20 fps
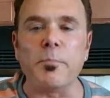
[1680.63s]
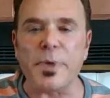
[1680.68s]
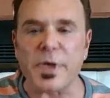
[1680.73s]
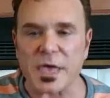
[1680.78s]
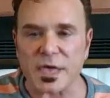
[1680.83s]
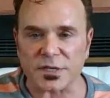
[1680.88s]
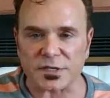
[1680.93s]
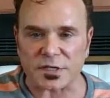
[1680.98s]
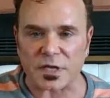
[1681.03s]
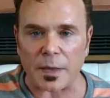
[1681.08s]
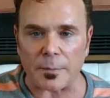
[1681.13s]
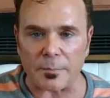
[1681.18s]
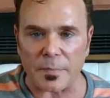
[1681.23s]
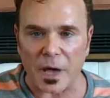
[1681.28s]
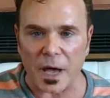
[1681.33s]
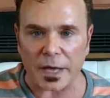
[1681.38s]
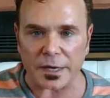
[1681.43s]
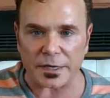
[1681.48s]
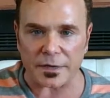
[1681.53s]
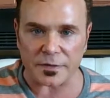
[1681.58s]
Be
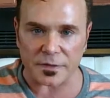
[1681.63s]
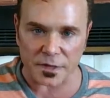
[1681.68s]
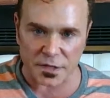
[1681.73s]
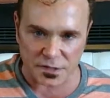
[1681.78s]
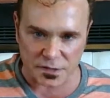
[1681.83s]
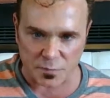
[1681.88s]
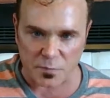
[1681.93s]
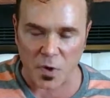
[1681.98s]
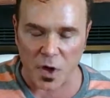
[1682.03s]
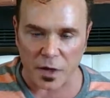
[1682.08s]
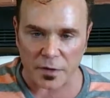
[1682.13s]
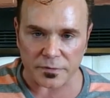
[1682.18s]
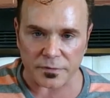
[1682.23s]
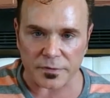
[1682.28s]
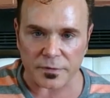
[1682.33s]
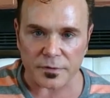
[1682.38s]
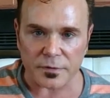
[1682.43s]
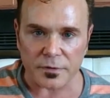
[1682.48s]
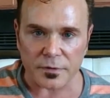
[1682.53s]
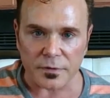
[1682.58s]
somebody this
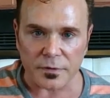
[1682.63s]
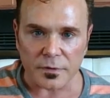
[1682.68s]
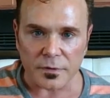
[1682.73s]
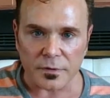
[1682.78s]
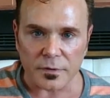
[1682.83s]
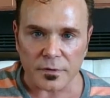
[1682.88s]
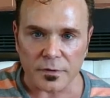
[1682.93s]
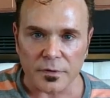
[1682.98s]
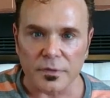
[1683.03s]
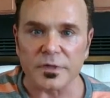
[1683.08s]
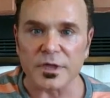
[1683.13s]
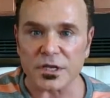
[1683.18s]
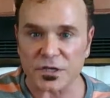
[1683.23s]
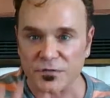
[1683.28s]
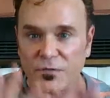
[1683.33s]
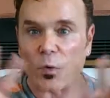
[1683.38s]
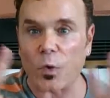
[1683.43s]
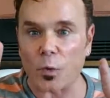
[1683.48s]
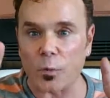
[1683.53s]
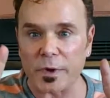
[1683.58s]
month,
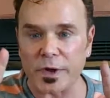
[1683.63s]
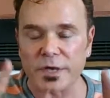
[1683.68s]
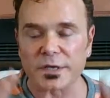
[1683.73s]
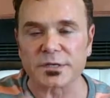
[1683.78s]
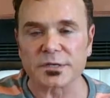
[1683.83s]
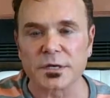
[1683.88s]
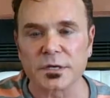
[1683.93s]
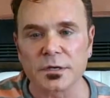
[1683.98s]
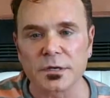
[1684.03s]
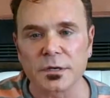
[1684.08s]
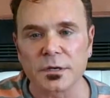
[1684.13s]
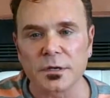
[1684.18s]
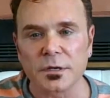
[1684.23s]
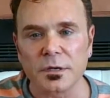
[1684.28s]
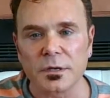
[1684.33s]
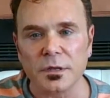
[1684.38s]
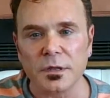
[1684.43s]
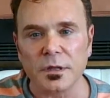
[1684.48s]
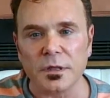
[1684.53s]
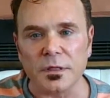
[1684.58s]
these 4 weeks,
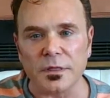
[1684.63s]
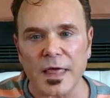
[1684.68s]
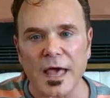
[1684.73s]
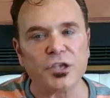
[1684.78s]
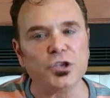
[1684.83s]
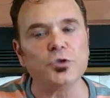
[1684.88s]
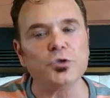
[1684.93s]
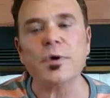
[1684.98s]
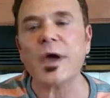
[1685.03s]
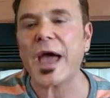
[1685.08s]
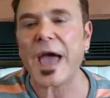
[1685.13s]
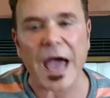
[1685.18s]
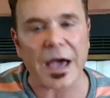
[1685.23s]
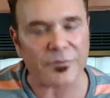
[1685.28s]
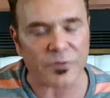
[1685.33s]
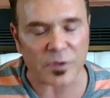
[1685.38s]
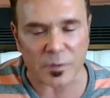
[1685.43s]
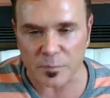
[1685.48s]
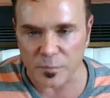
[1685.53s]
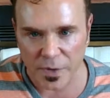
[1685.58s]
that you
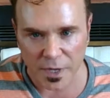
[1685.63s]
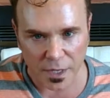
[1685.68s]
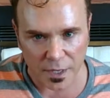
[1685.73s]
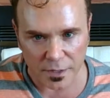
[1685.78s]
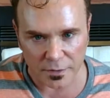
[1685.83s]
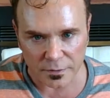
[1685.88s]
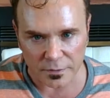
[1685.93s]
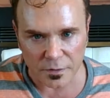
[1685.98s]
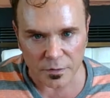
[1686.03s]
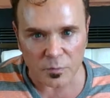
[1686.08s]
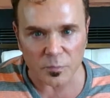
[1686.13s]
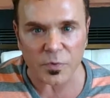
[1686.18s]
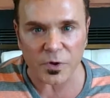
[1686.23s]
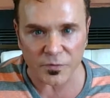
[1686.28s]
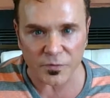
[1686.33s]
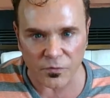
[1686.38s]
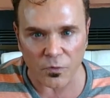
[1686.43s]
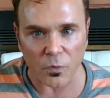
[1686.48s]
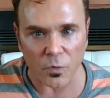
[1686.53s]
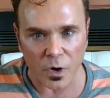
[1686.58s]
haven't been
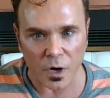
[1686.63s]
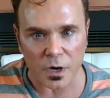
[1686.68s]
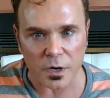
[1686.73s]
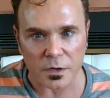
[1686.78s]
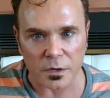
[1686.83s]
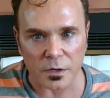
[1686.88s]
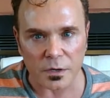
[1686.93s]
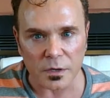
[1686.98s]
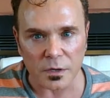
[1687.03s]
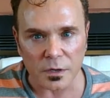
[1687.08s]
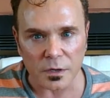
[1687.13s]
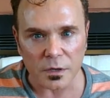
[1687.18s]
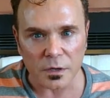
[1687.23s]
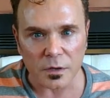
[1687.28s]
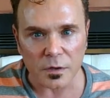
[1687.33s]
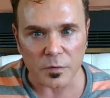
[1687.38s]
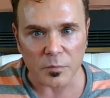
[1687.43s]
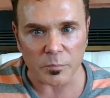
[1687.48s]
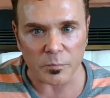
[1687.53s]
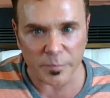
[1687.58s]
before.
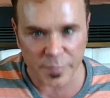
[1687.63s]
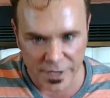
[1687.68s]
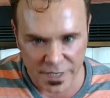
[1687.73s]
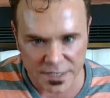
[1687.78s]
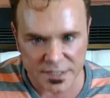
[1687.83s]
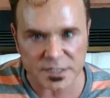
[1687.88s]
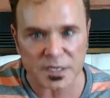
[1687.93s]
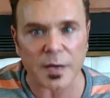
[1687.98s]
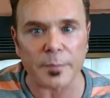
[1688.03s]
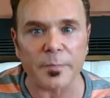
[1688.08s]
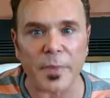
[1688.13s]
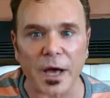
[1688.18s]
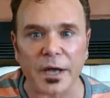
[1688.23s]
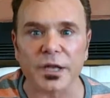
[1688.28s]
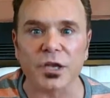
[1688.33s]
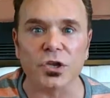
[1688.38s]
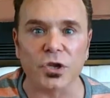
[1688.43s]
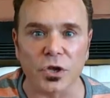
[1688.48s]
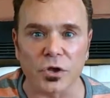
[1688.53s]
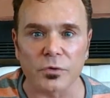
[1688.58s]
Be
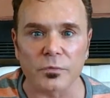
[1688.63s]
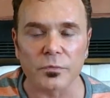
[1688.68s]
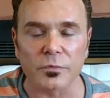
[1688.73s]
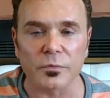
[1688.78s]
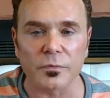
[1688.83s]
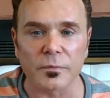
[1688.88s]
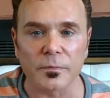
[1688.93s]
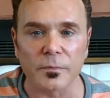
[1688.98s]
somebody new.